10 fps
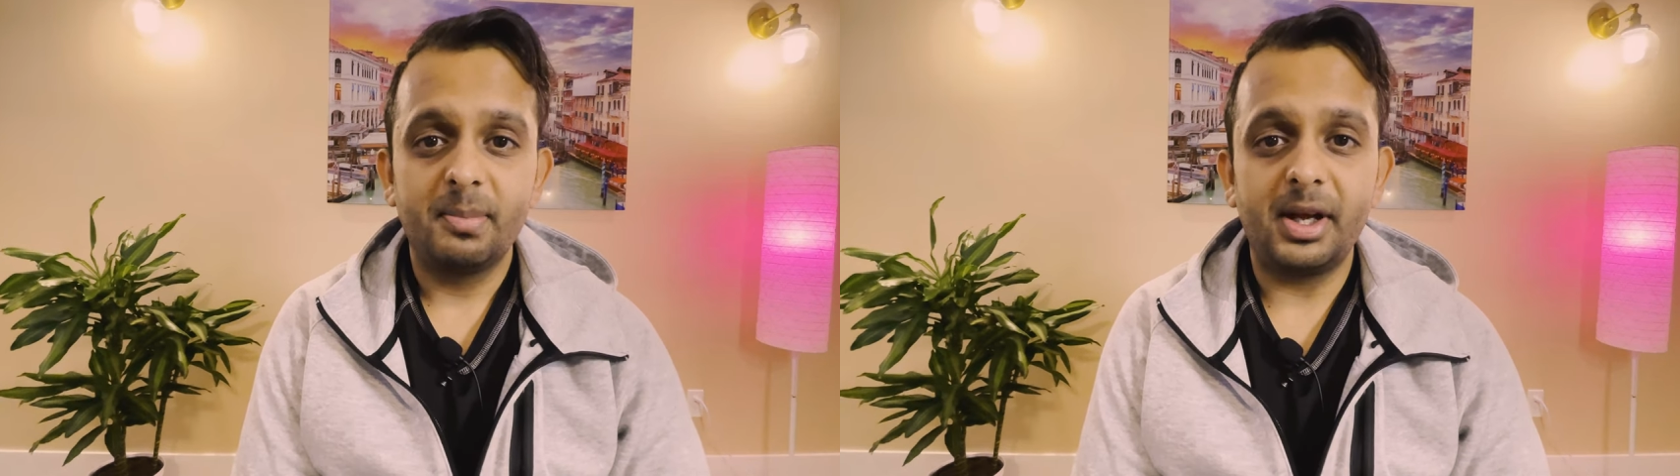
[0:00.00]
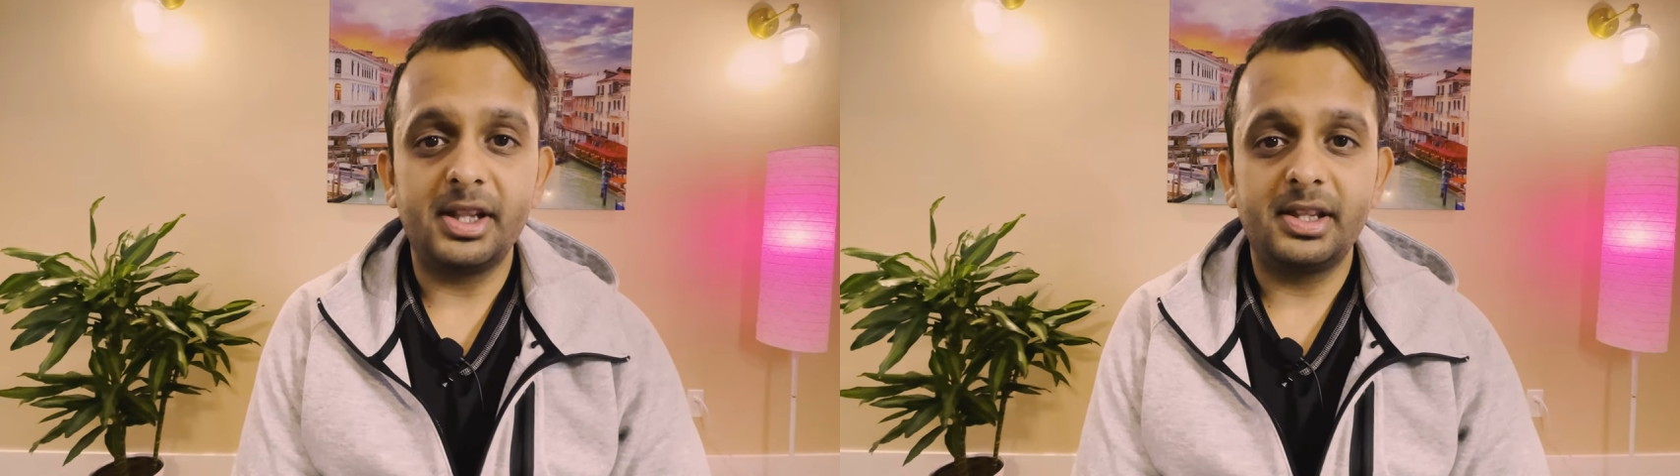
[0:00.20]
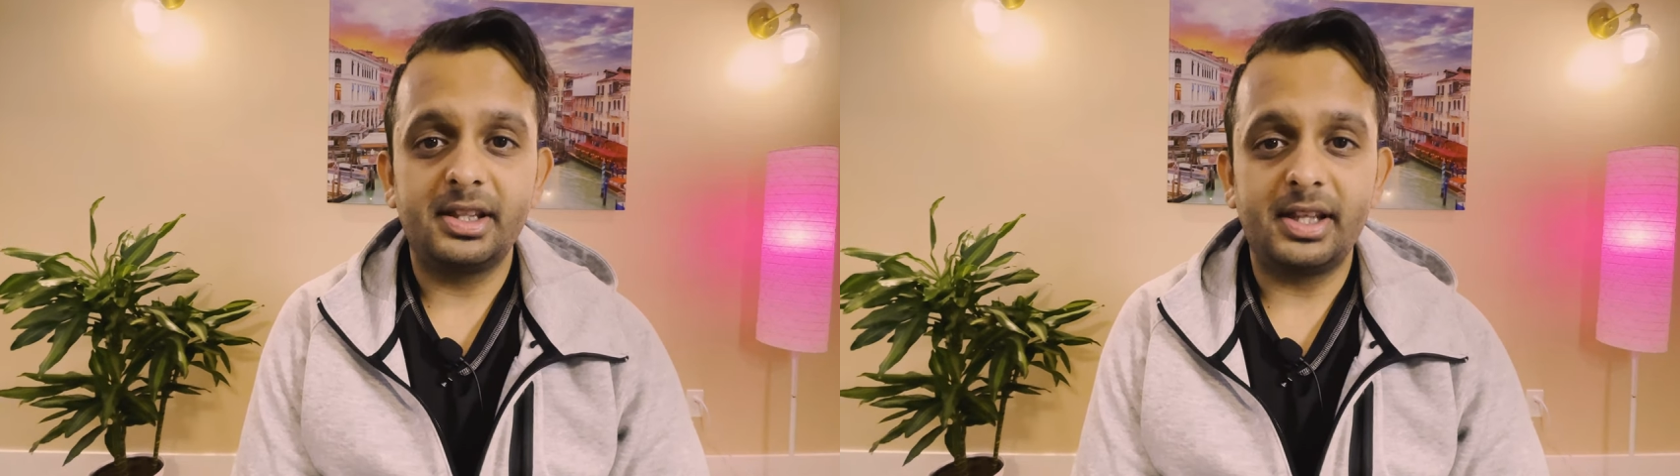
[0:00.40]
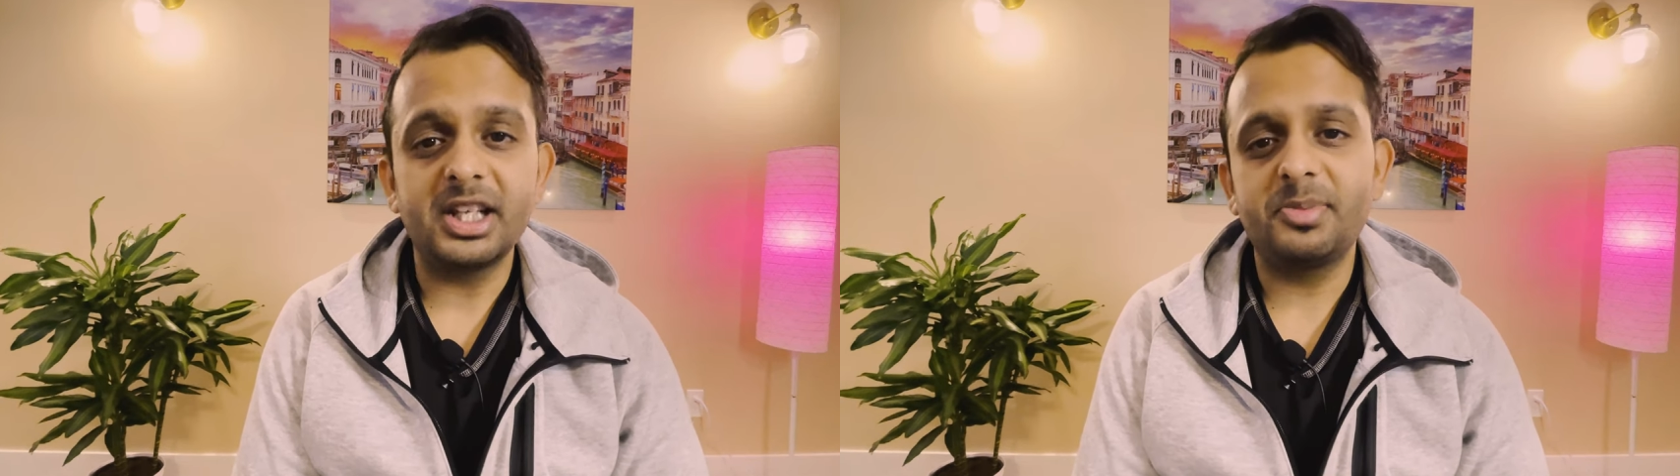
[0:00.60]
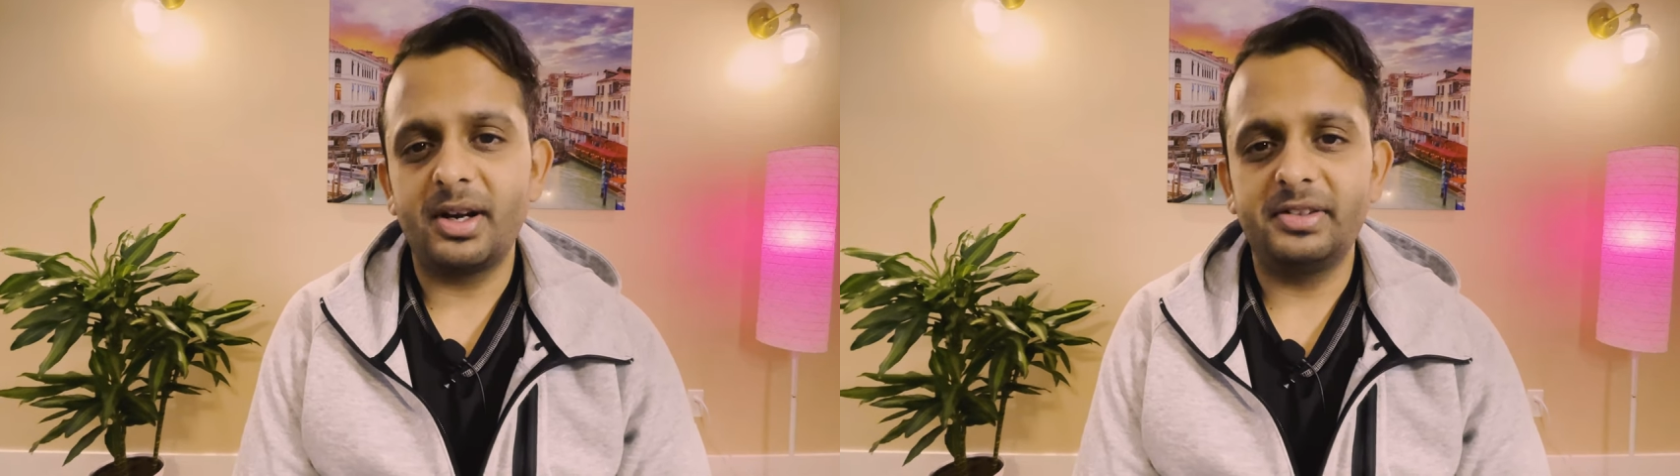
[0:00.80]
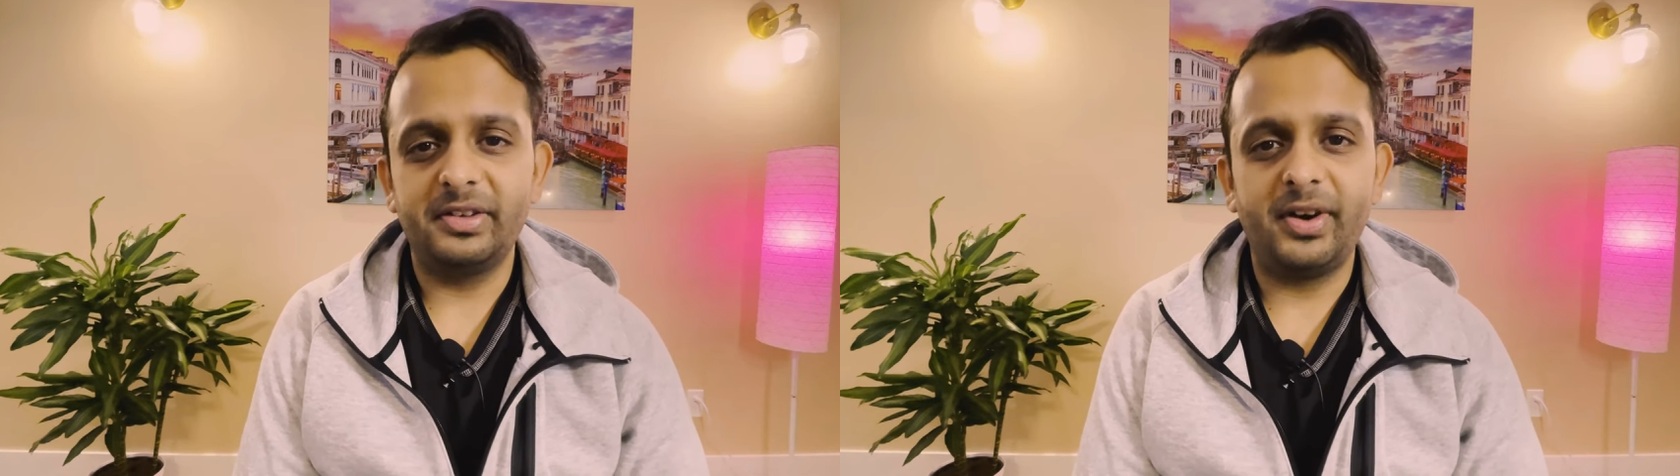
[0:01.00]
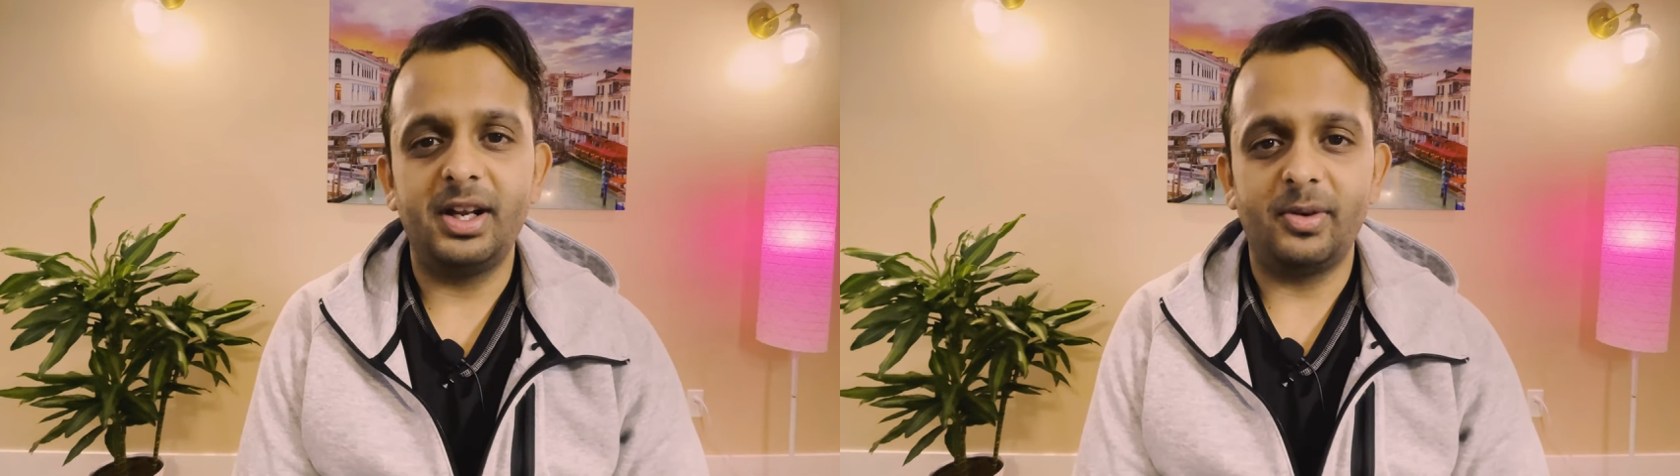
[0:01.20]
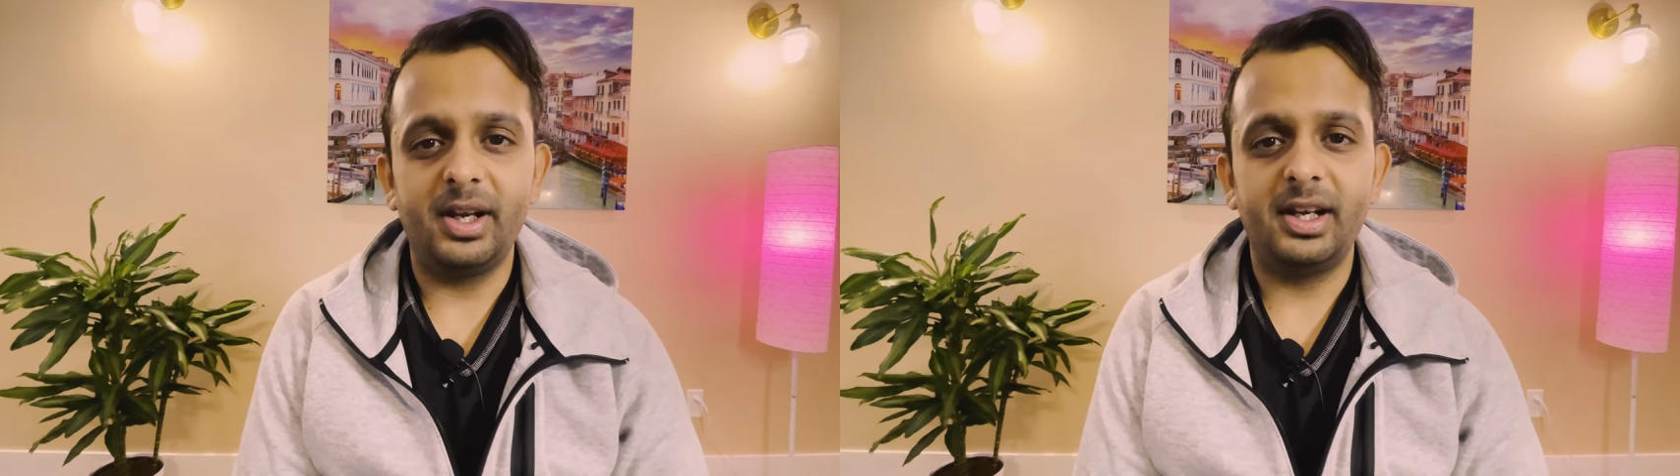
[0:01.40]
But that's part of the
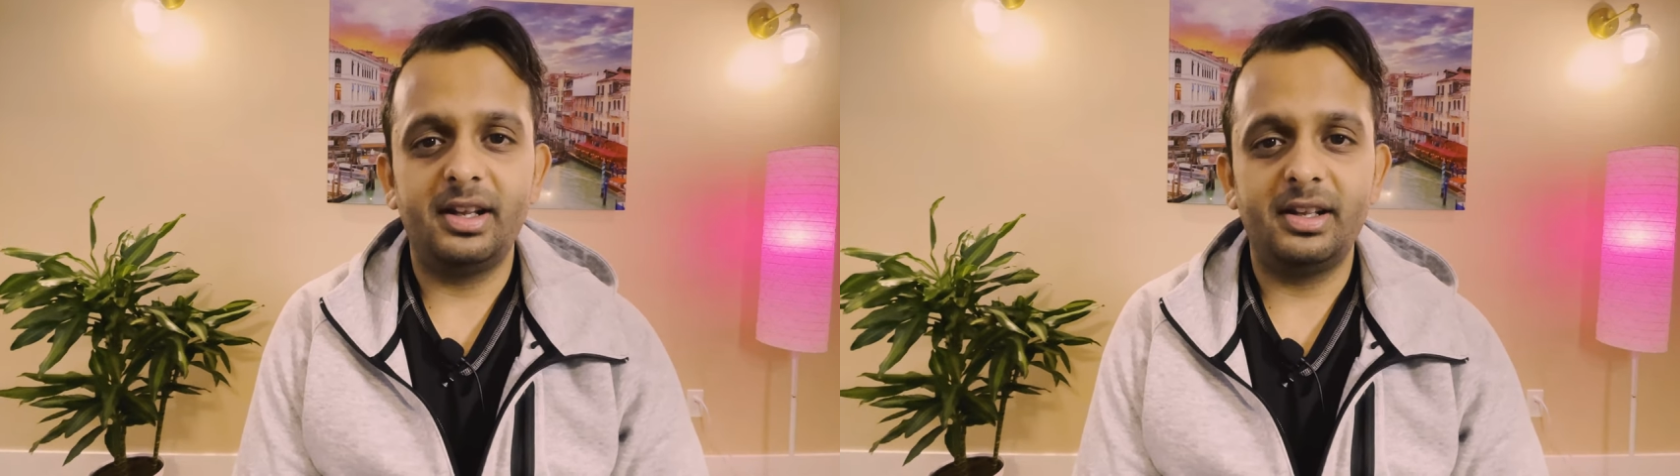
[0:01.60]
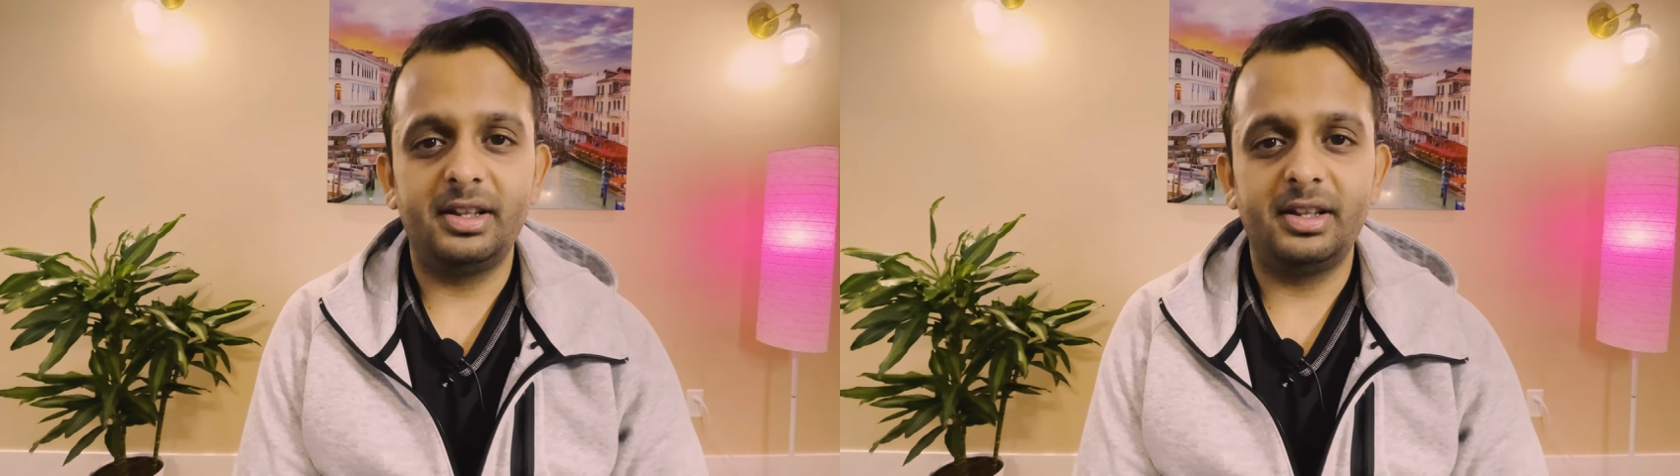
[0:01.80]
fun, right?